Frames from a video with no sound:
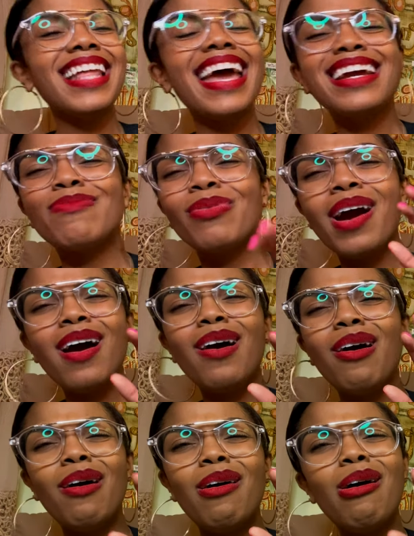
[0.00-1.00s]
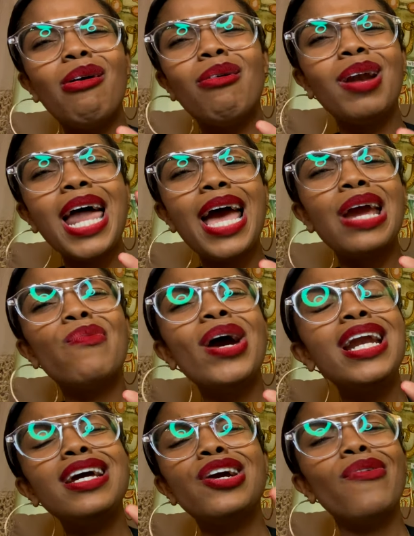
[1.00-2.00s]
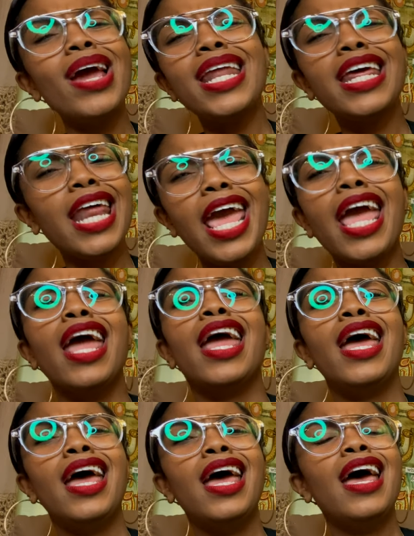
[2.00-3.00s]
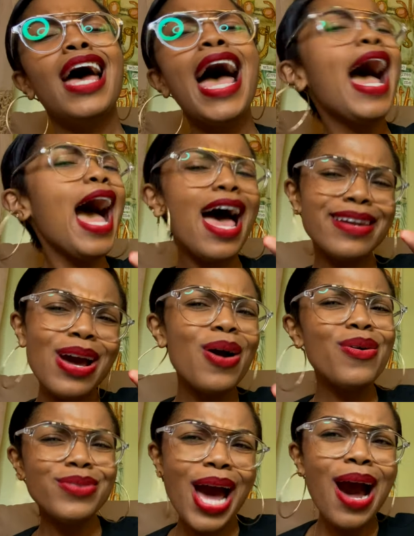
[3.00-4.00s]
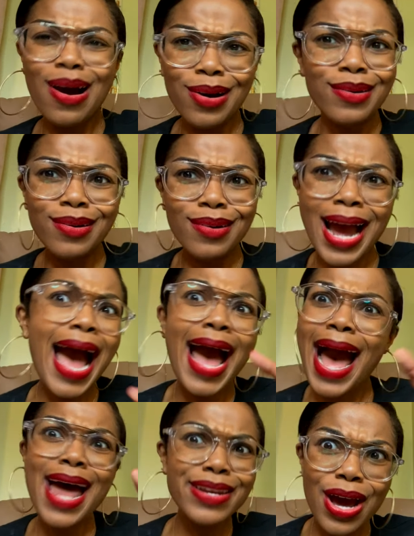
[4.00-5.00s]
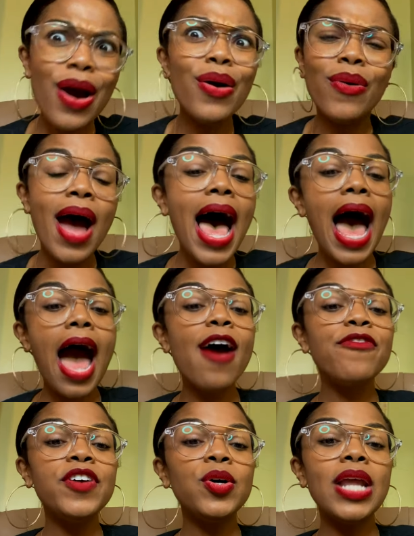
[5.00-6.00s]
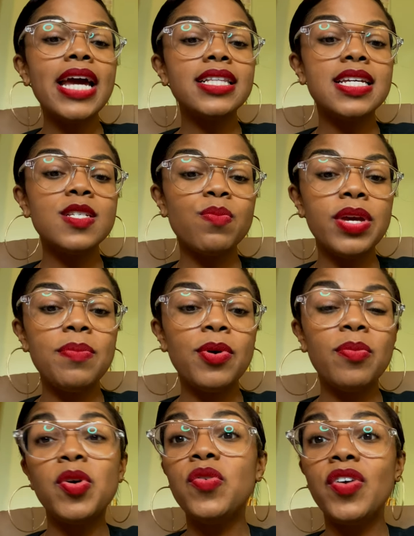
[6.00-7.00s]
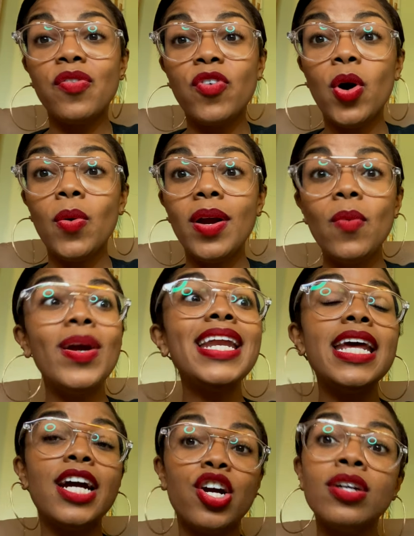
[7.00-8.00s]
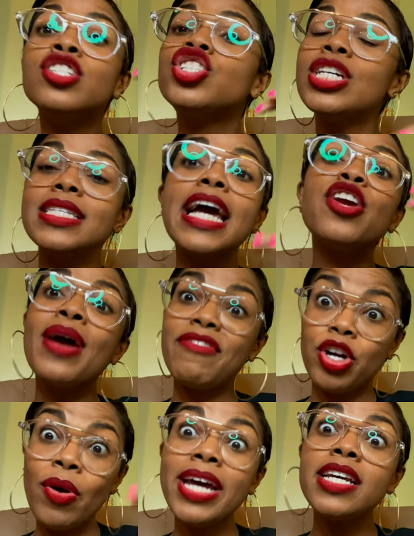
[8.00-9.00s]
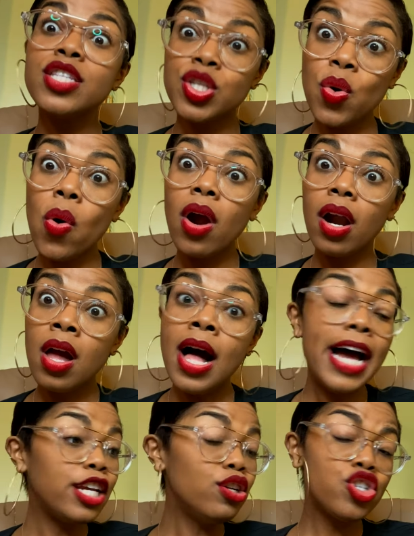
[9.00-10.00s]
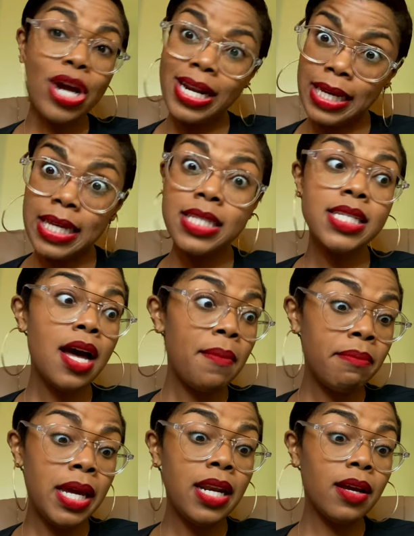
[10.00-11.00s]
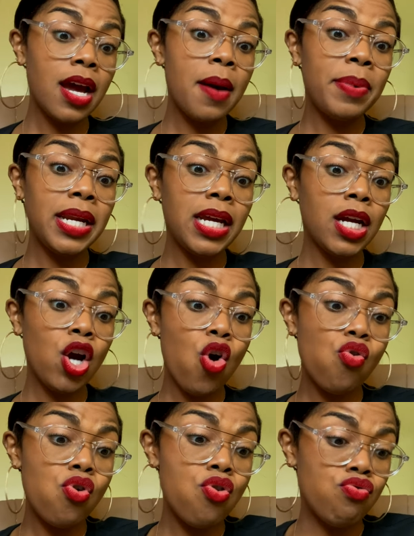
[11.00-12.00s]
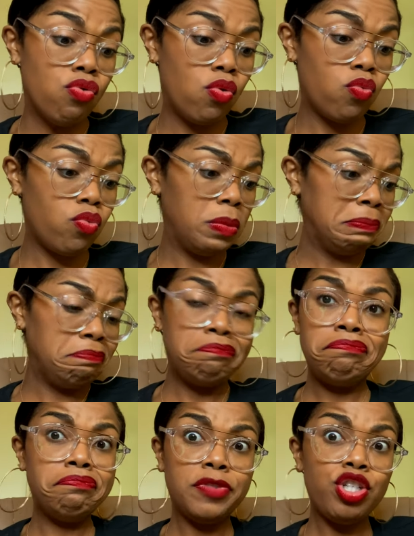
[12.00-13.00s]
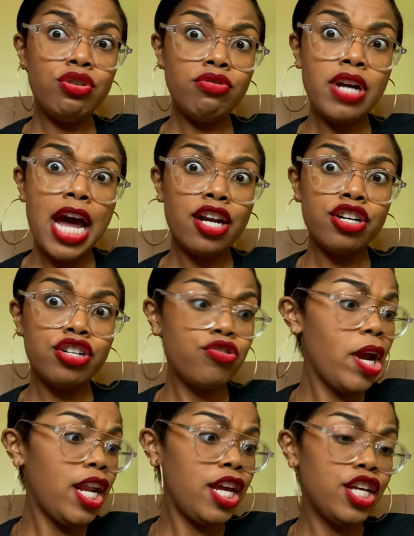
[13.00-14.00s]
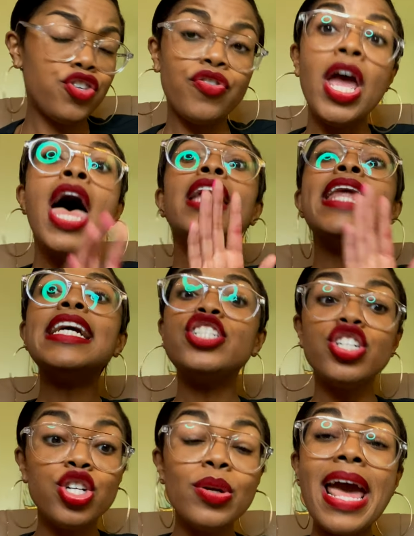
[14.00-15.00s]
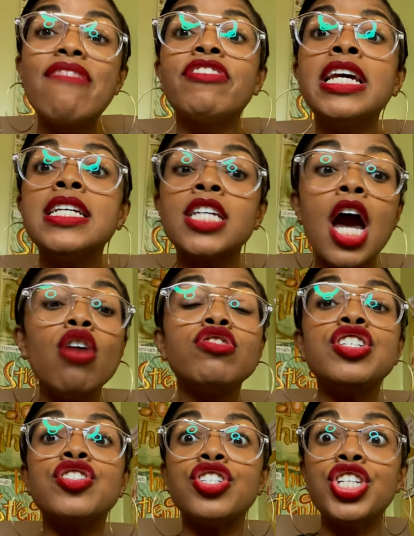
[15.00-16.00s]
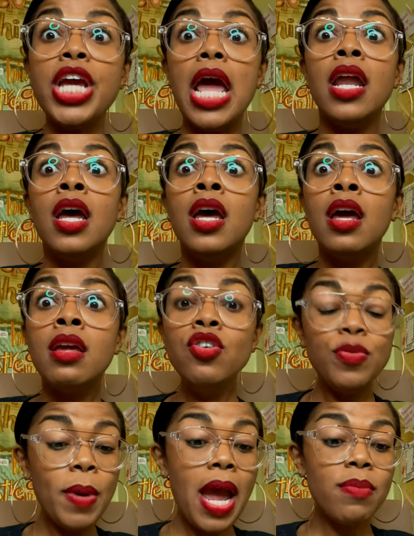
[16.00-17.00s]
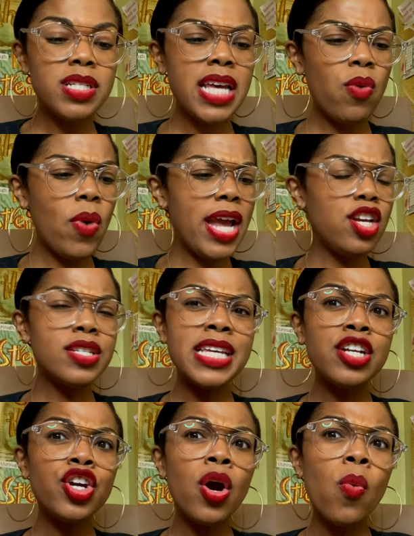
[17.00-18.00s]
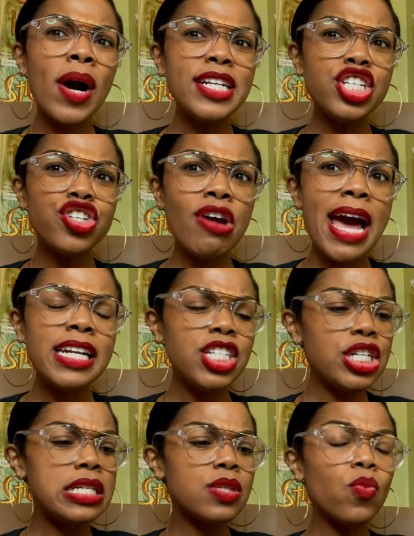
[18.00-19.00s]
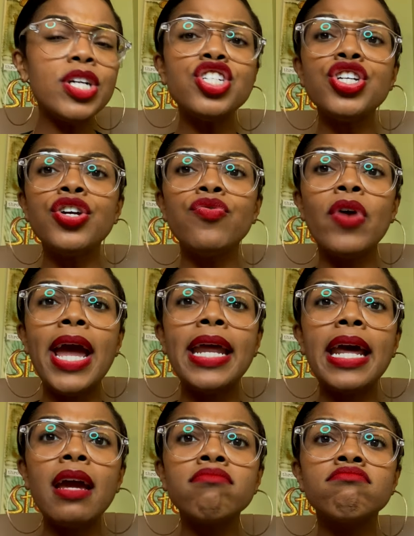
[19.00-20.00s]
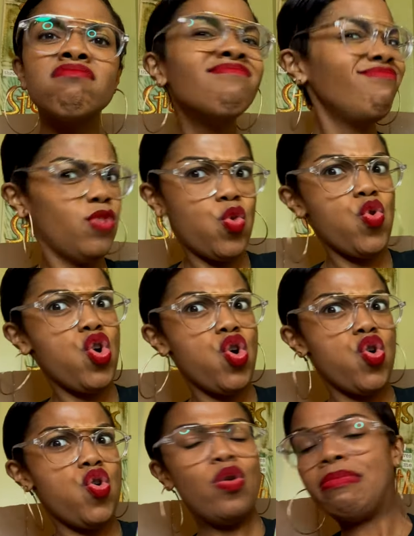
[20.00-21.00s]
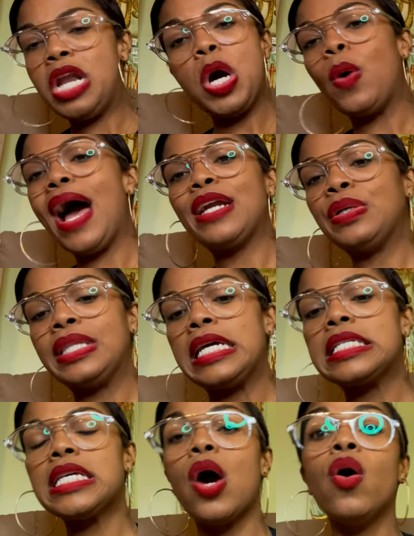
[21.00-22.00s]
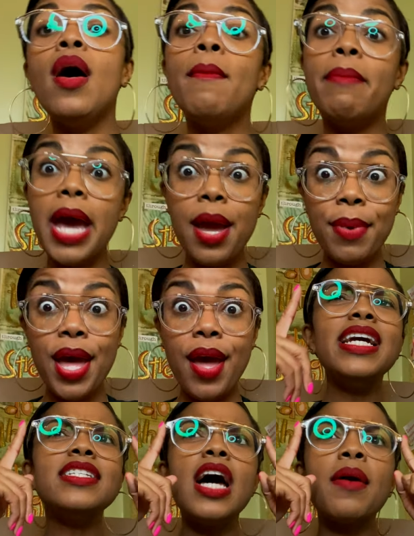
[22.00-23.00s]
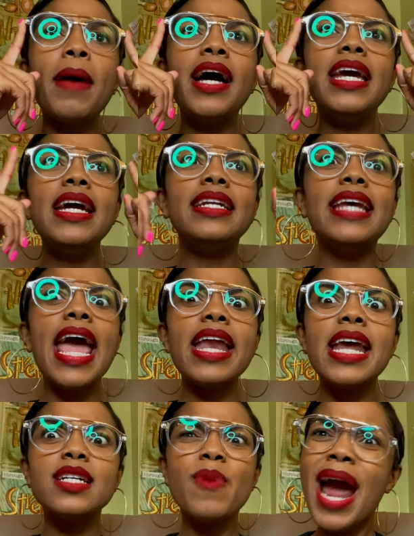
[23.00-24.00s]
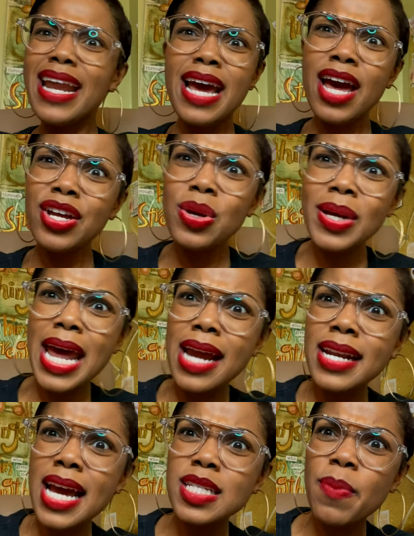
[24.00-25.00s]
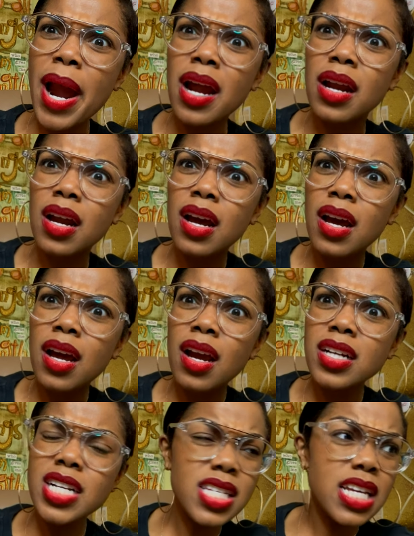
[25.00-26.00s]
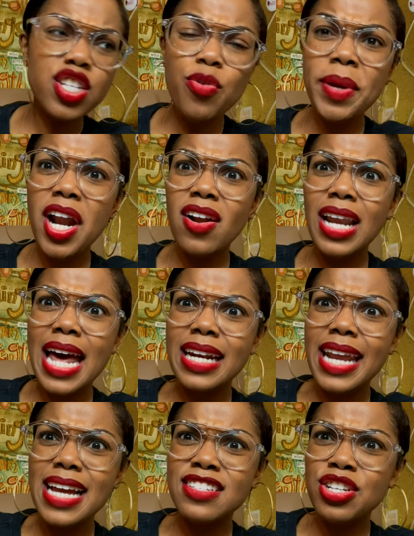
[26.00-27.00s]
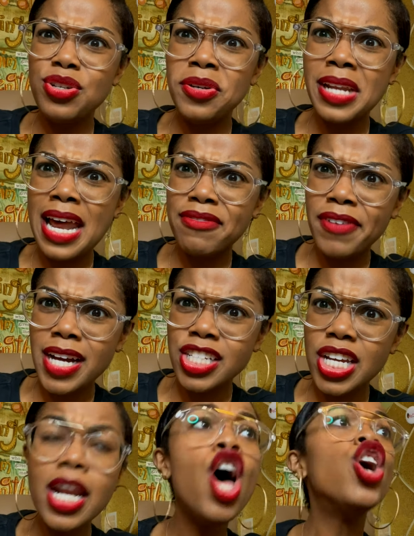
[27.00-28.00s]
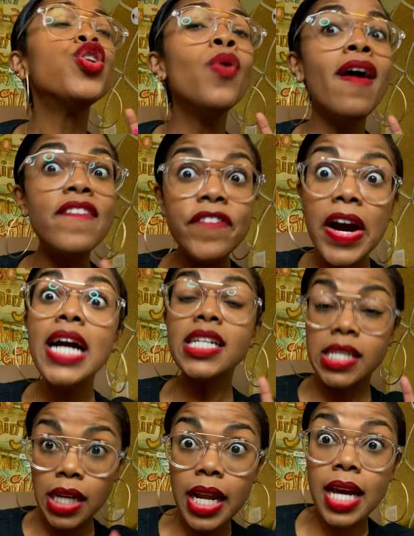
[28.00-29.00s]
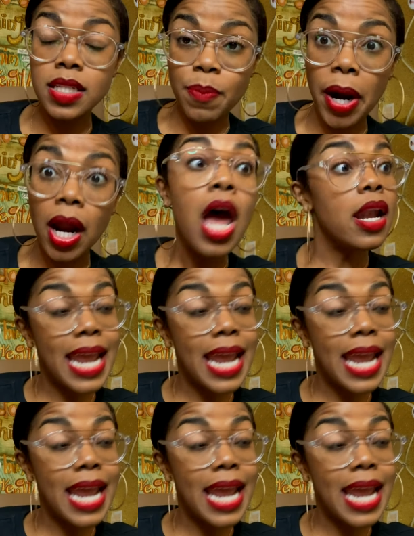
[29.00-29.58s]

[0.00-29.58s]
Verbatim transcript: Like, bro, like, where the credit at? How I know, dog? How I know? I feel like these people moving forward, we need a, just like you have a credit score and you try to get something and the company can go, ooh, mm-mm, you got a good credit history. They should do that for these coaches and shit. You should be able to say, wait, you said you're a what strategist? What's your rating? Mm, woo. No, I don't think so. Baby, you talking about he a dating expert. How the hell you a dating expert? Just because you've been on a lot of dates and you do a lot of fuck shit, you a fuck shit expert.